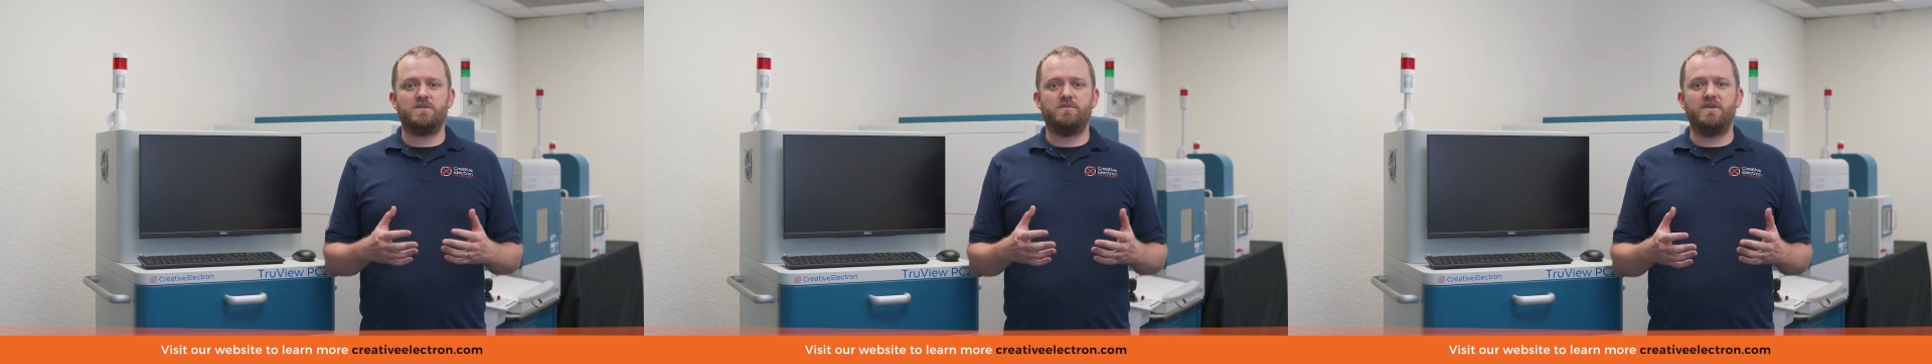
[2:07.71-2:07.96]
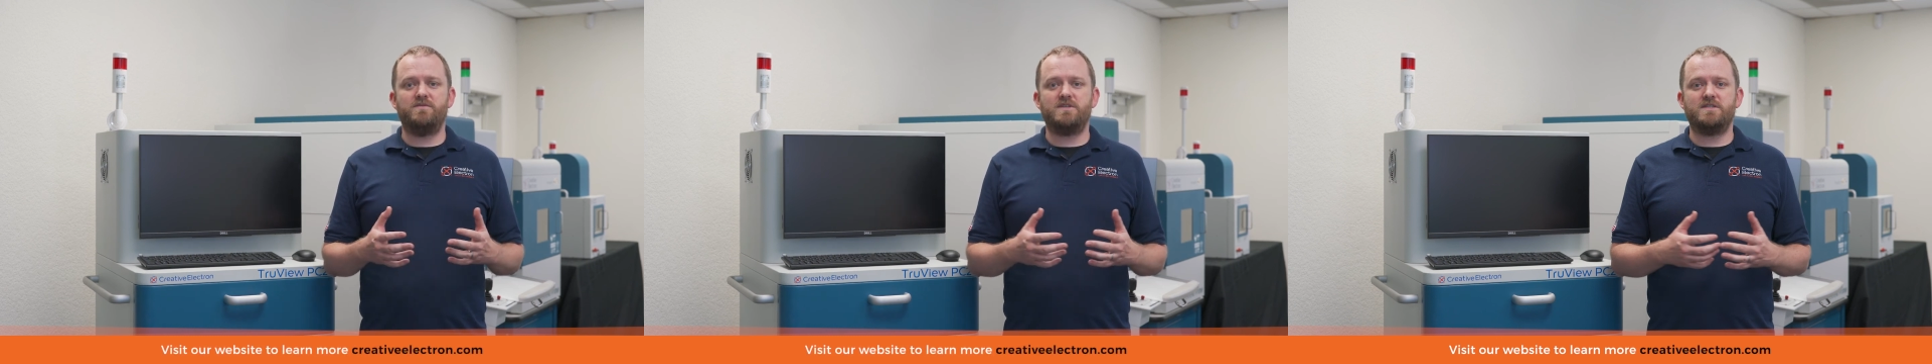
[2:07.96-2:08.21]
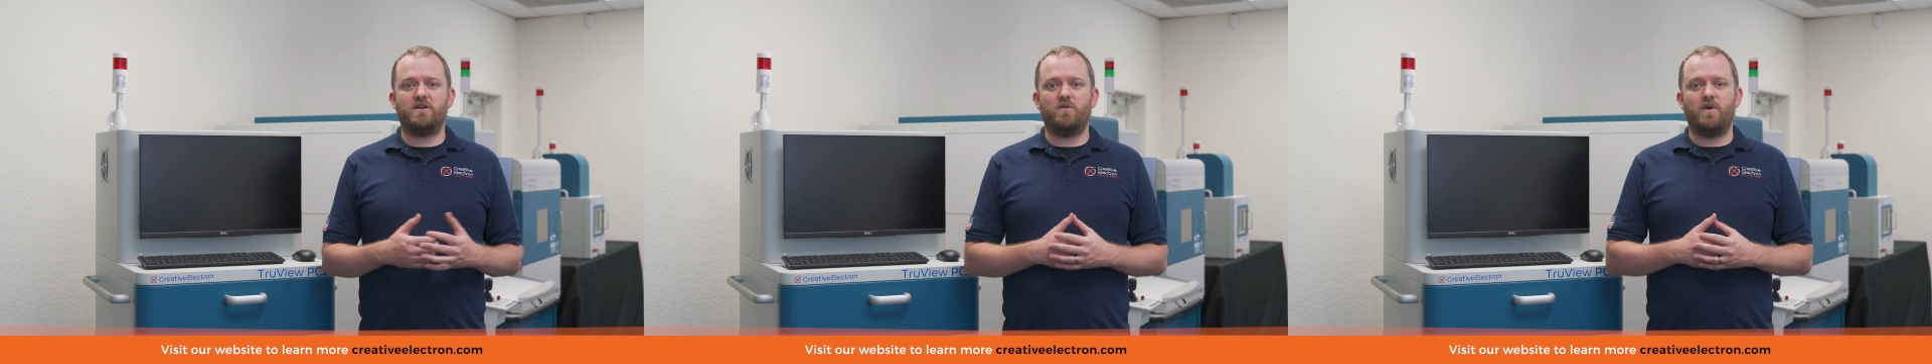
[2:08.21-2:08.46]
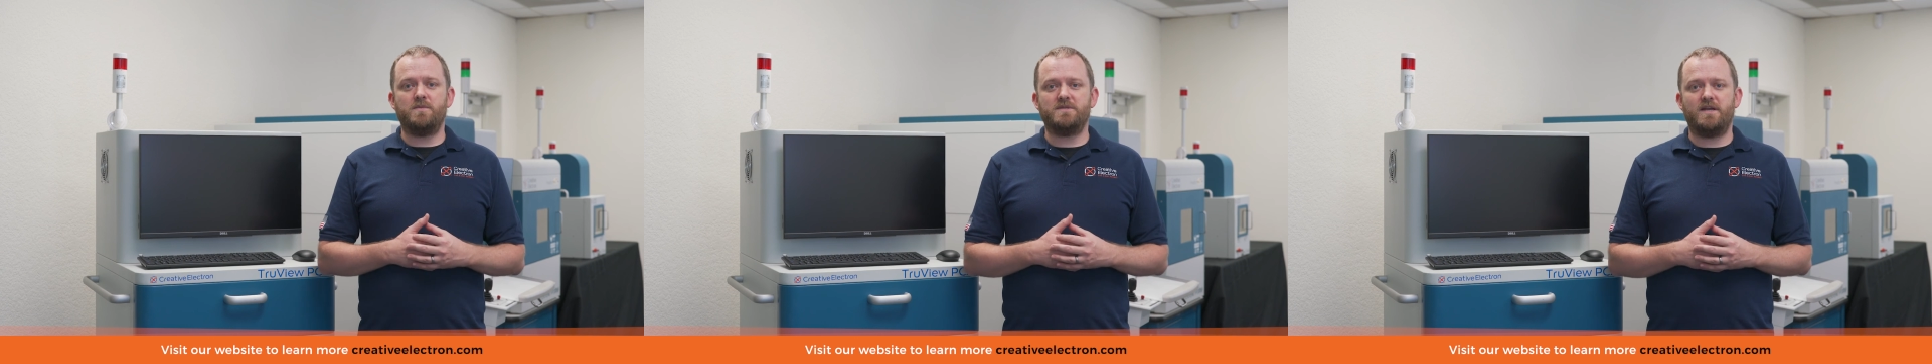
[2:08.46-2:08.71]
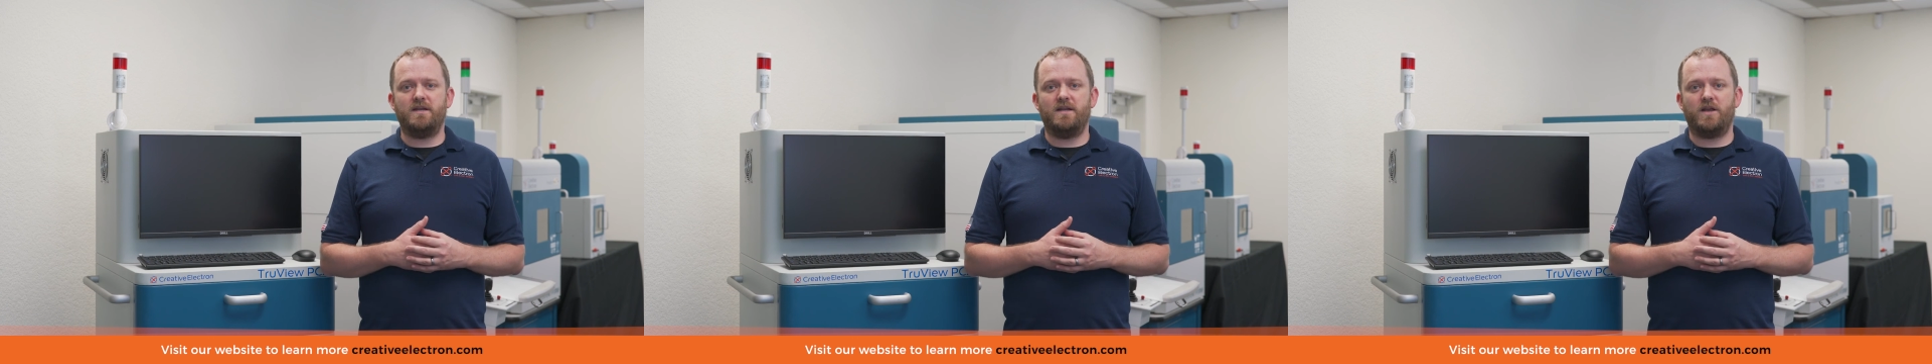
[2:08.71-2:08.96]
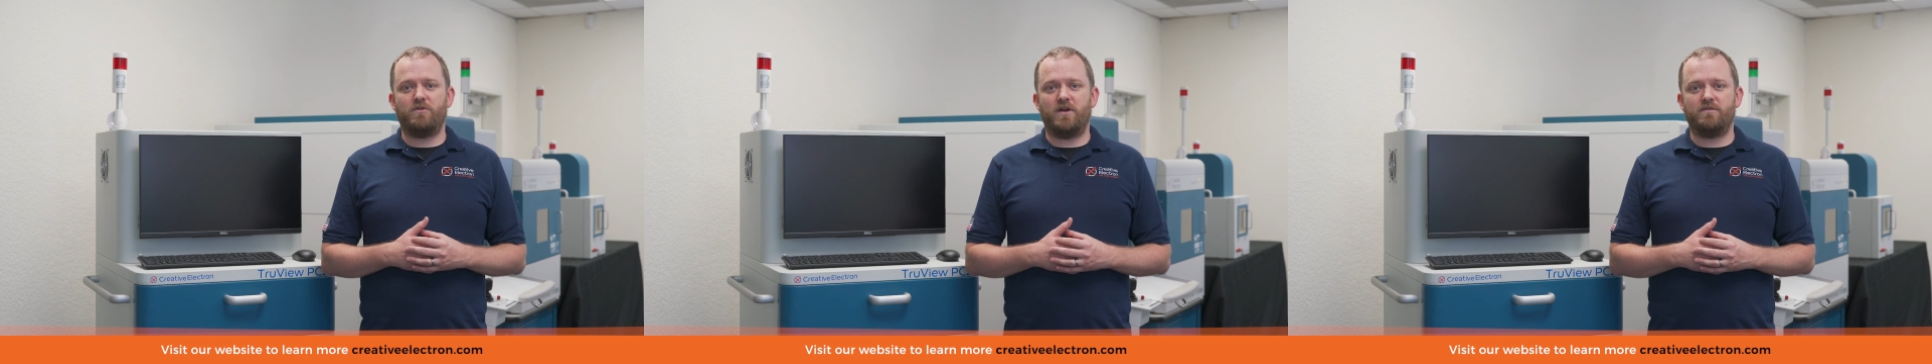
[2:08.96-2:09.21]
please visit our website
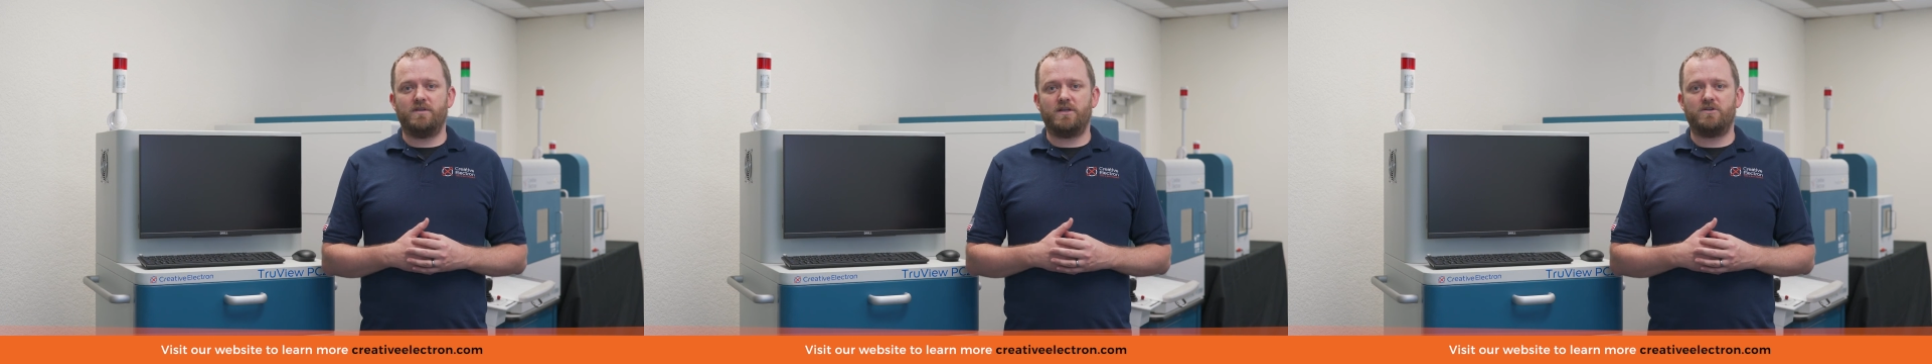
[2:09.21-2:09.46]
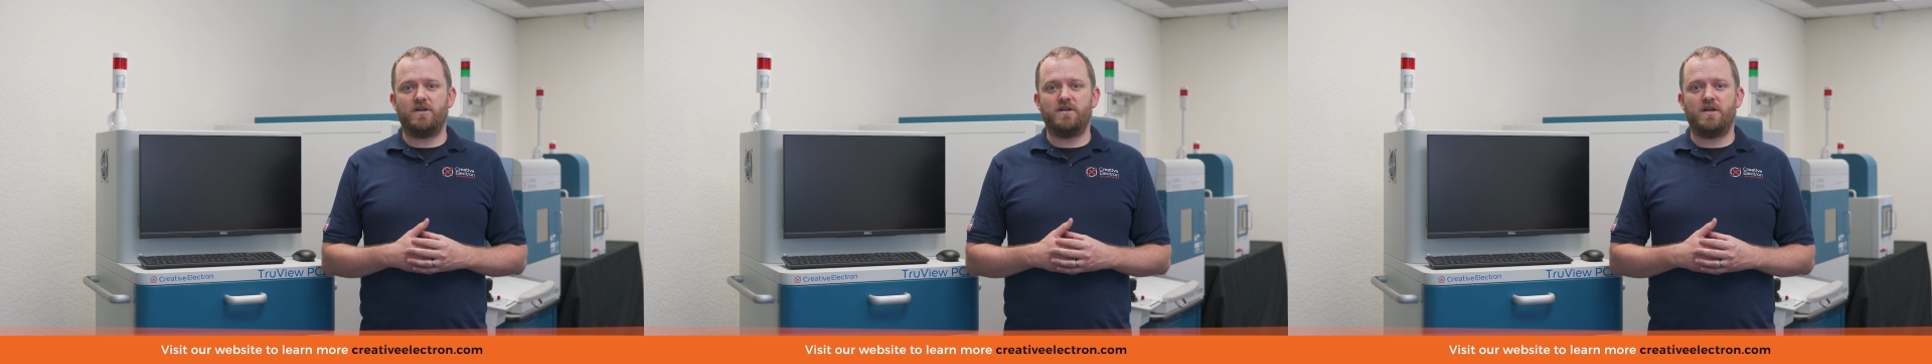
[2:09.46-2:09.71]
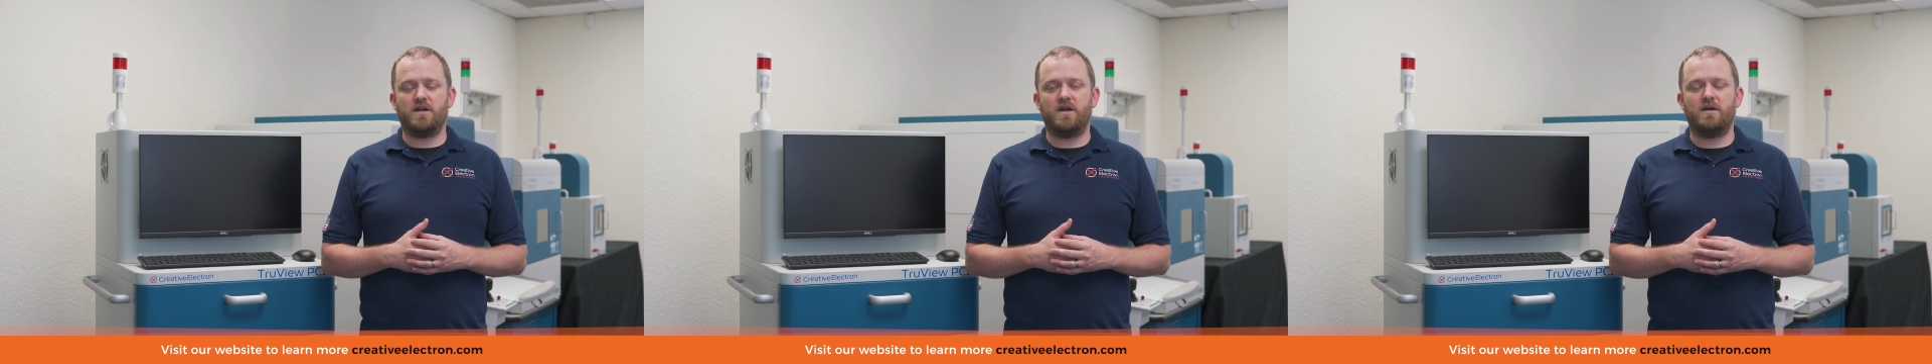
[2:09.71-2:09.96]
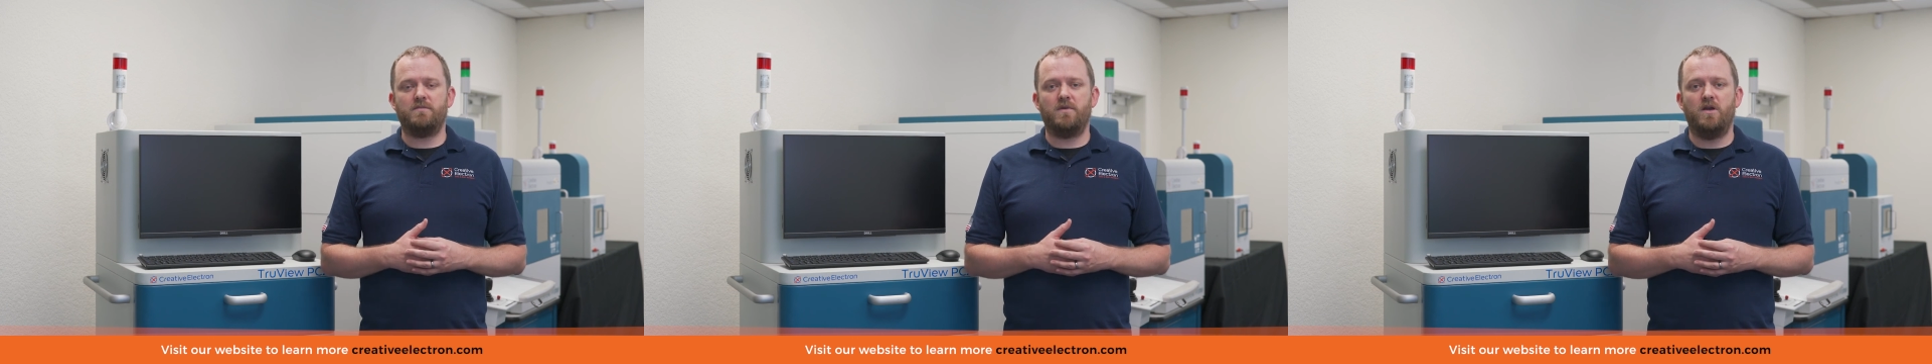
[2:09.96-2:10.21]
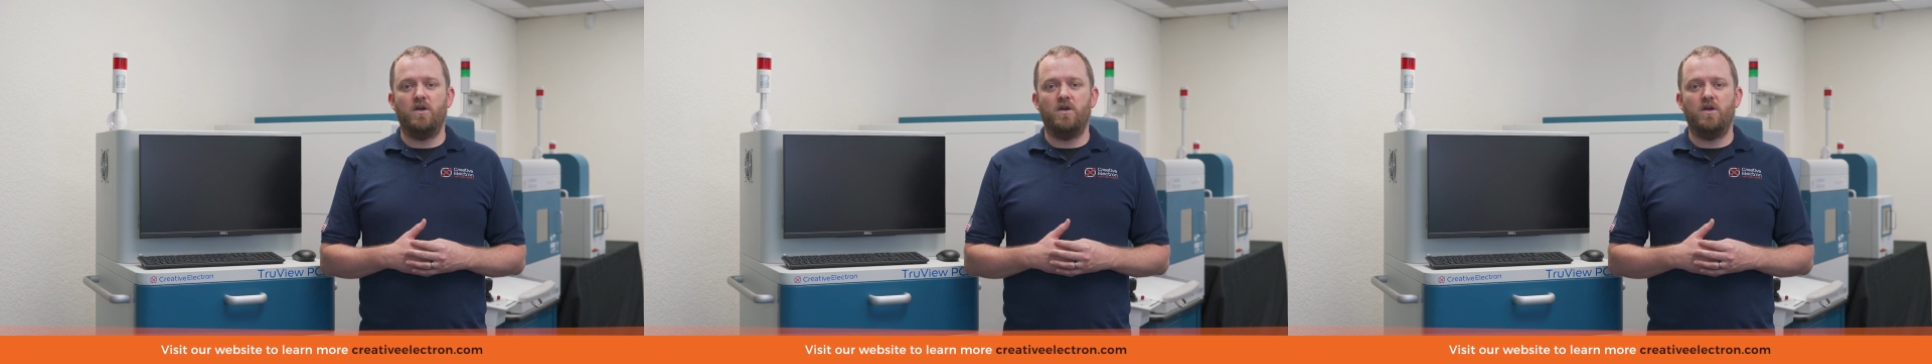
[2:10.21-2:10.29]
at creativeelectron.com